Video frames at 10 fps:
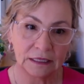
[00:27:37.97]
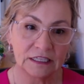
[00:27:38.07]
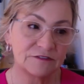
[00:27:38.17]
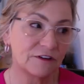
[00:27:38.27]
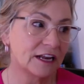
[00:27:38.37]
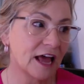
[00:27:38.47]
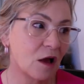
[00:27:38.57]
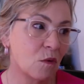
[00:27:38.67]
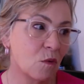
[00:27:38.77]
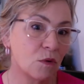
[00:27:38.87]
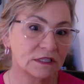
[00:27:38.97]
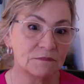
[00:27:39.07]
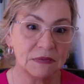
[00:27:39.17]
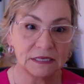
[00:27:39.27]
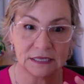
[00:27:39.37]
Let's find out what's
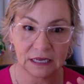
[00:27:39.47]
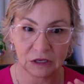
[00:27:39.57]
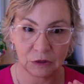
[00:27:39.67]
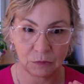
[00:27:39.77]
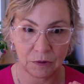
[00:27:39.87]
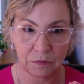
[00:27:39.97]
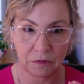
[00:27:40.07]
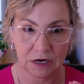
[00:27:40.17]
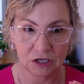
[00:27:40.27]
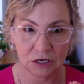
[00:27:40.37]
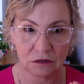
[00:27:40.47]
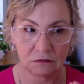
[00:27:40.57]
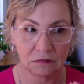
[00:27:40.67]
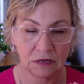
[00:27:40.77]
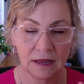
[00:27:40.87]
missing in your preparation.
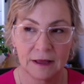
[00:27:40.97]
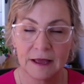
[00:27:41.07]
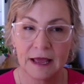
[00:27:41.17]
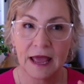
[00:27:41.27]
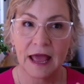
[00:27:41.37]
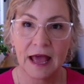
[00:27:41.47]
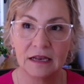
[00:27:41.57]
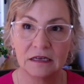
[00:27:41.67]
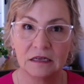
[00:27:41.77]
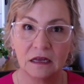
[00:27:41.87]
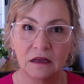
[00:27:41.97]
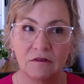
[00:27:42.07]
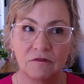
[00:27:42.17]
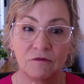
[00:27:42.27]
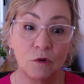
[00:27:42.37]
And
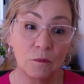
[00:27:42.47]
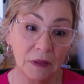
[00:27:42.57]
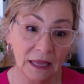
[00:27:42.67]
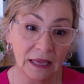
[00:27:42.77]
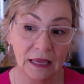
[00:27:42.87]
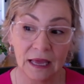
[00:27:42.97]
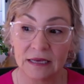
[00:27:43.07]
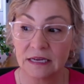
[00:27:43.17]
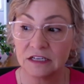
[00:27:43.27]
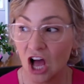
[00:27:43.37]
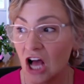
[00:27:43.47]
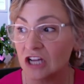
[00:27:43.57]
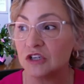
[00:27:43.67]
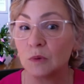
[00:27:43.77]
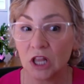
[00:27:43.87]
for me, as I
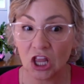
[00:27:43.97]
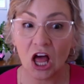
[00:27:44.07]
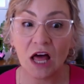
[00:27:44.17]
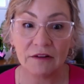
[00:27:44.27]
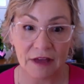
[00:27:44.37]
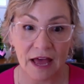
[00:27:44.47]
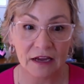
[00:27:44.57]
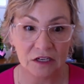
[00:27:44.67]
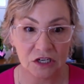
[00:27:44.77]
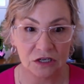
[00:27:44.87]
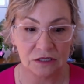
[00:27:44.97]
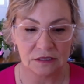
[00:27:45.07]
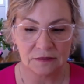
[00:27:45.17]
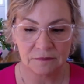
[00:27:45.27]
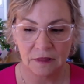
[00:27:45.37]
talk to a lot of
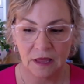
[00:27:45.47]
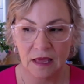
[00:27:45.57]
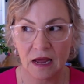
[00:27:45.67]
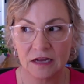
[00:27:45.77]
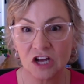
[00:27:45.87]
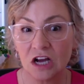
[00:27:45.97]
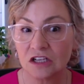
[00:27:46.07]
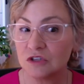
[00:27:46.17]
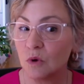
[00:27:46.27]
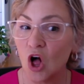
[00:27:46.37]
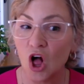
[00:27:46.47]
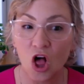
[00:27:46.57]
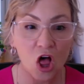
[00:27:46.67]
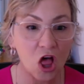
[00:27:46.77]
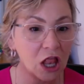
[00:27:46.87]
actors, and I talk to
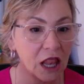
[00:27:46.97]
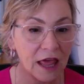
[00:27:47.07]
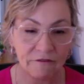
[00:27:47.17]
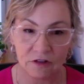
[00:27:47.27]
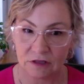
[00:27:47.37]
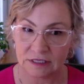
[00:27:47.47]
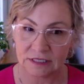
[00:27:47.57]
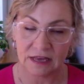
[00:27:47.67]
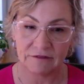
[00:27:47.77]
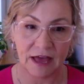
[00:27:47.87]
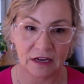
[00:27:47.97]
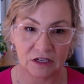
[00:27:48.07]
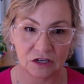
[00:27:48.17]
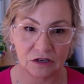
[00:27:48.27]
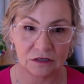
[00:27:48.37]
all levels of
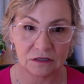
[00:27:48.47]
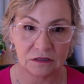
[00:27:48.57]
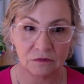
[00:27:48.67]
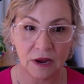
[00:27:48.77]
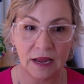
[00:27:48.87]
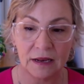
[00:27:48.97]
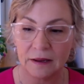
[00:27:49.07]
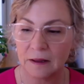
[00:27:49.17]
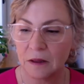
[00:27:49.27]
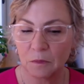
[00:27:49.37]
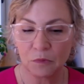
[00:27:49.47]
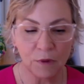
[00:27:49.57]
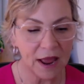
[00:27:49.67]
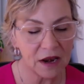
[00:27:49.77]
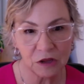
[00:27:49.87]
actors, right?
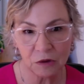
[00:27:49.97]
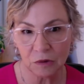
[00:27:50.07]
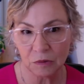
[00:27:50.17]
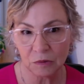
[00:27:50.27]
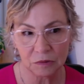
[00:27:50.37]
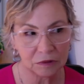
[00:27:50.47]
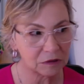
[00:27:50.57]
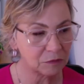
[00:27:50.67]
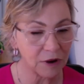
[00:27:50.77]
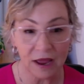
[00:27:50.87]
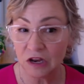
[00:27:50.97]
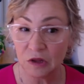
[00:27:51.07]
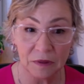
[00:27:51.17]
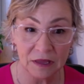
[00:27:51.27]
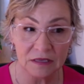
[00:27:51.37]
Brand
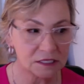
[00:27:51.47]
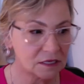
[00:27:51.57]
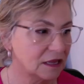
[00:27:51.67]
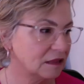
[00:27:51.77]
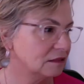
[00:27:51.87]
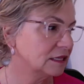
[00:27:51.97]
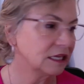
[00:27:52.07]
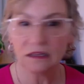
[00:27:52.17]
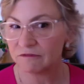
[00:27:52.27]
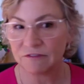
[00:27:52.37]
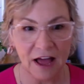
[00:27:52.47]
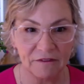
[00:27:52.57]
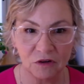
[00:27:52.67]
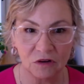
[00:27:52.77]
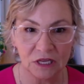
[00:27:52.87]
newbies, little
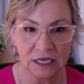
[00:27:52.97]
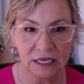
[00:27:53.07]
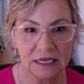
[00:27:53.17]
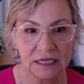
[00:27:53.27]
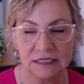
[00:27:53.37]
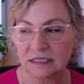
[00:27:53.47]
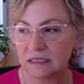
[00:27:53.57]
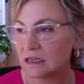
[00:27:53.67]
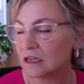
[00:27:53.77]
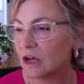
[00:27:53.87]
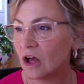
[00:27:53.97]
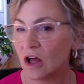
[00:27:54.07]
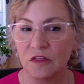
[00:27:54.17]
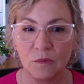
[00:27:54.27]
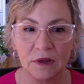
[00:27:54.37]
5-year-old kids,
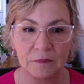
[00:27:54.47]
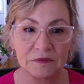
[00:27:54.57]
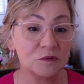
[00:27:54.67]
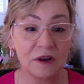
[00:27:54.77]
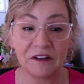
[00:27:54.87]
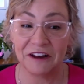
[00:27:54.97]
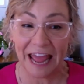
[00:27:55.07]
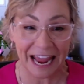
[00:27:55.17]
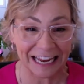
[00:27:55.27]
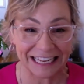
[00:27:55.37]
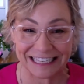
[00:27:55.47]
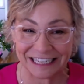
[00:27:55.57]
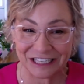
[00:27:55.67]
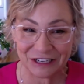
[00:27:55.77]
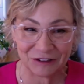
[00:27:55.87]
all the way up to an
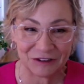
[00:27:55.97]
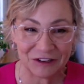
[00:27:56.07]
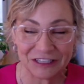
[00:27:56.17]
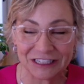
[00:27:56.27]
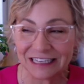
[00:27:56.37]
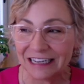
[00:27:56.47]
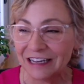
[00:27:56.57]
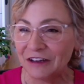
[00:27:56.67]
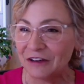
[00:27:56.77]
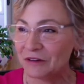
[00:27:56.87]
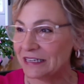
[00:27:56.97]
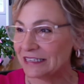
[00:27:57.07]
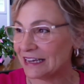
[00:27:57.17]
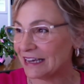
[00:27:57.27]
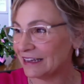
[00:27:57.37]
86-year-old who
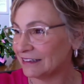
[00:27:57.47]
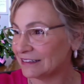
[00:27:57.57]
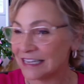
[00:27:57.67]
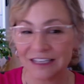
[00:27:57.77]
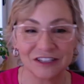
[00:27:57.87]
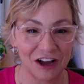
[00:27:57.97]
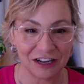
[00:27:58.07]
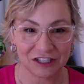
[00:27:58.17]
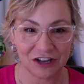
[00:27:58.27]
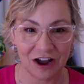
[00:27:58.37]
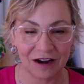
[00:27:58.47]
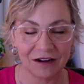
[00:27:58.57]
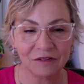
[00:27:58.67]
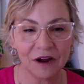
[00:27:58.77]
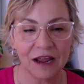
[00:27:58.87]
is a TikTok
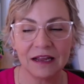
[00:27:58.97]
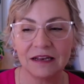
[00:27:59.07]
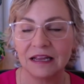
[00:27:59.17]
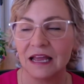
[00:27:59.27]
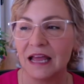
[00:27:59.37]
star, right?